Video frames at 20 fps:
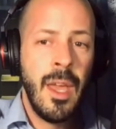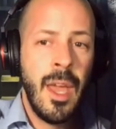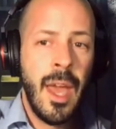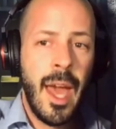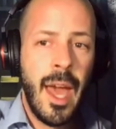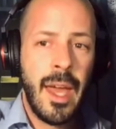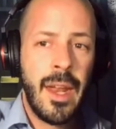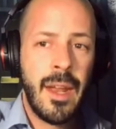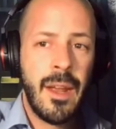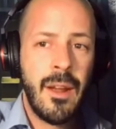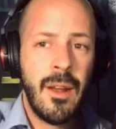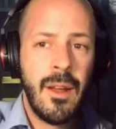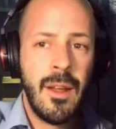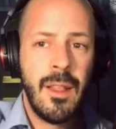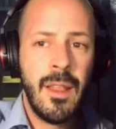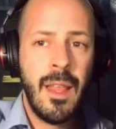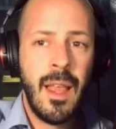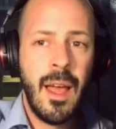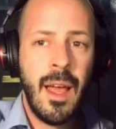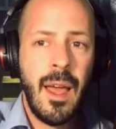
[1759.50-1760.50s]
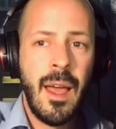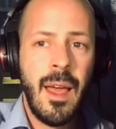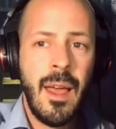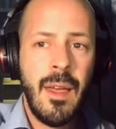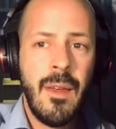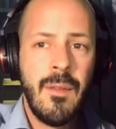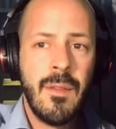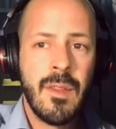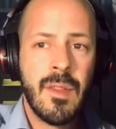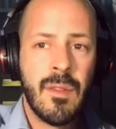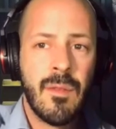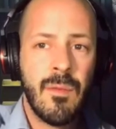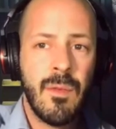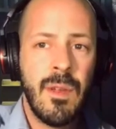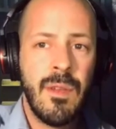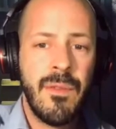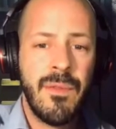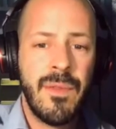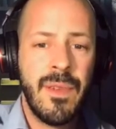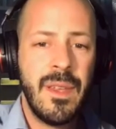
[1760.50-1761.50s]
and our lives
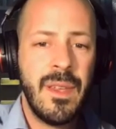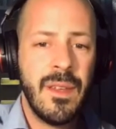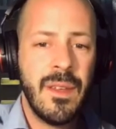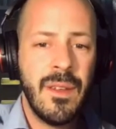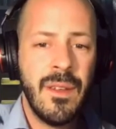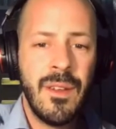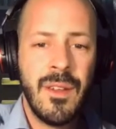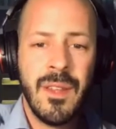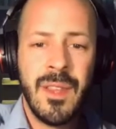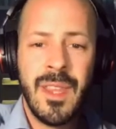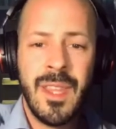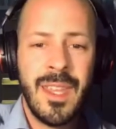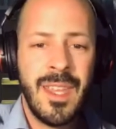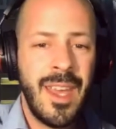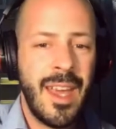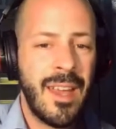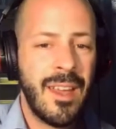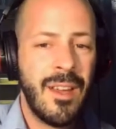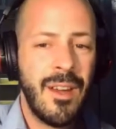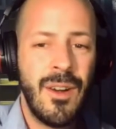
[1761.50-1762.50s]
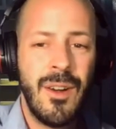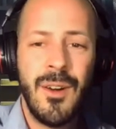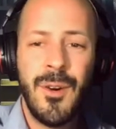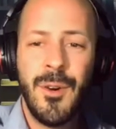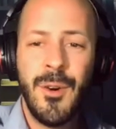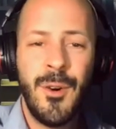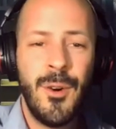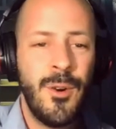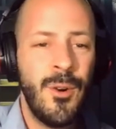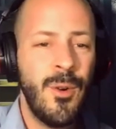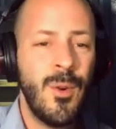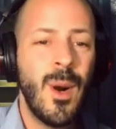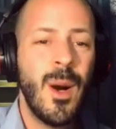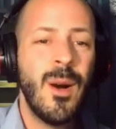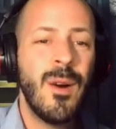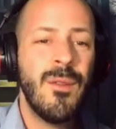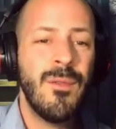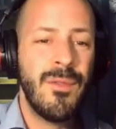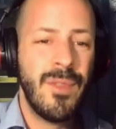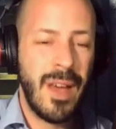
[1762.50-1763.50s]
will feel the echo
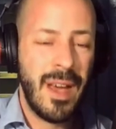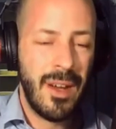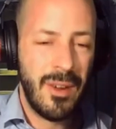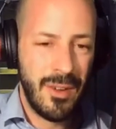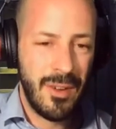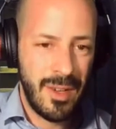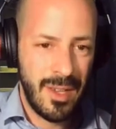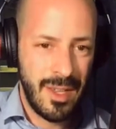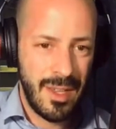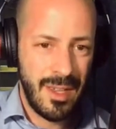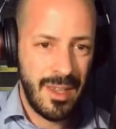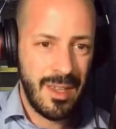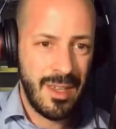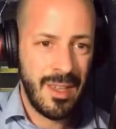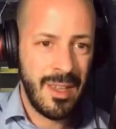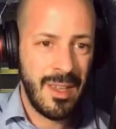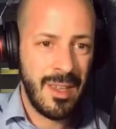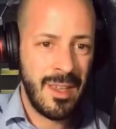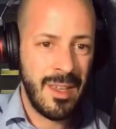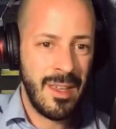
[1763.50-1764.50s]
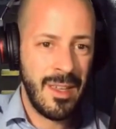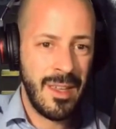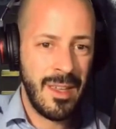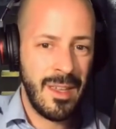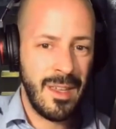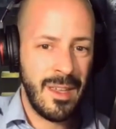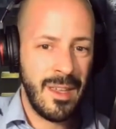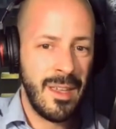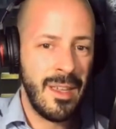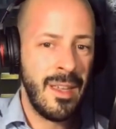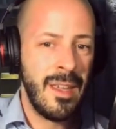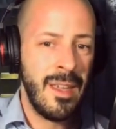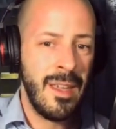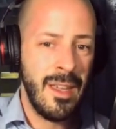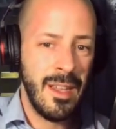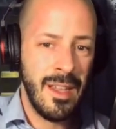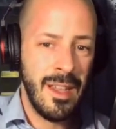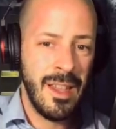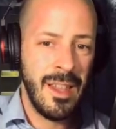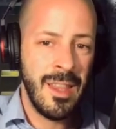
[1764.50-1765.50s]
of our
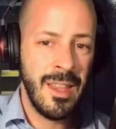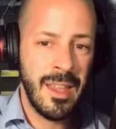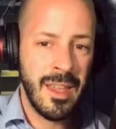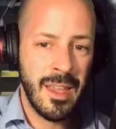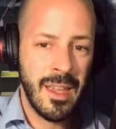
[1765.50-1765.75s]
healing,